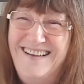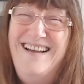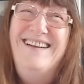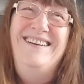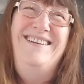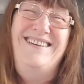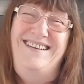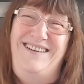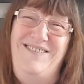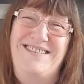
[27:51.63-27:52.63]

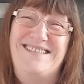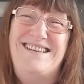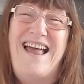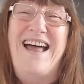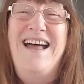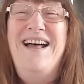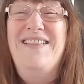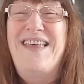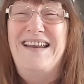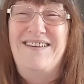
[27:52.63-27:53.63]
Because it would set.
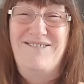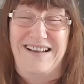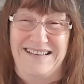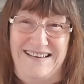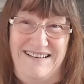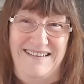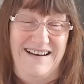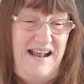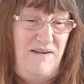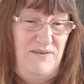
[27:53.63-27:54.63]
Then in
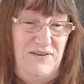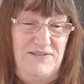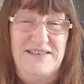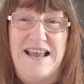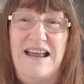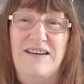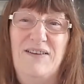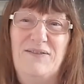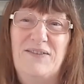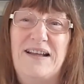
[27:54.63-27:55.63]
winter, it would all set
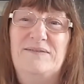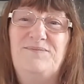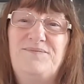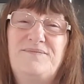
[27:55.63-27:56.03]
lovely.